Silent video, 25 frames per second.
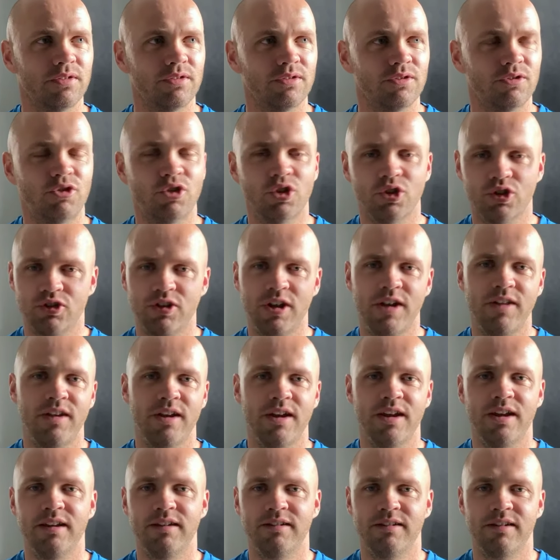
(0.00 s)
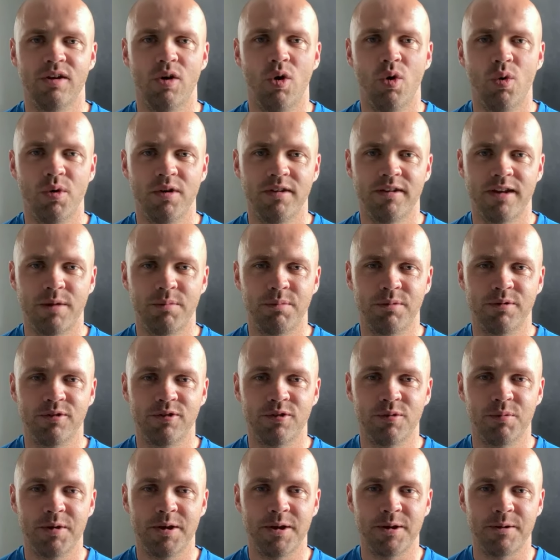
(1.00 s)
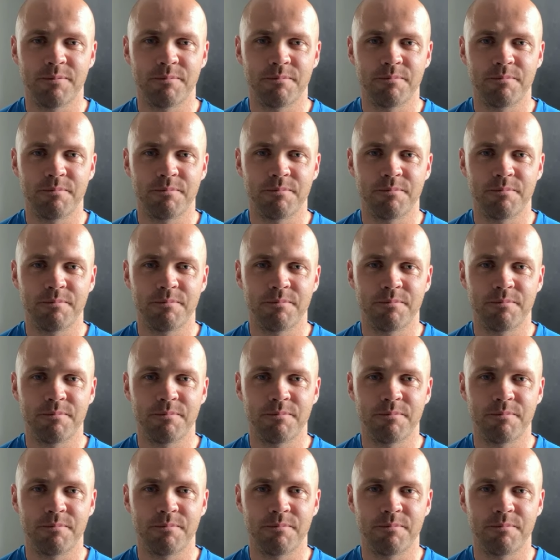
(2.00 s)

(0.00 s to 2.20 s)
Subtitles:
just say that it always happens to me.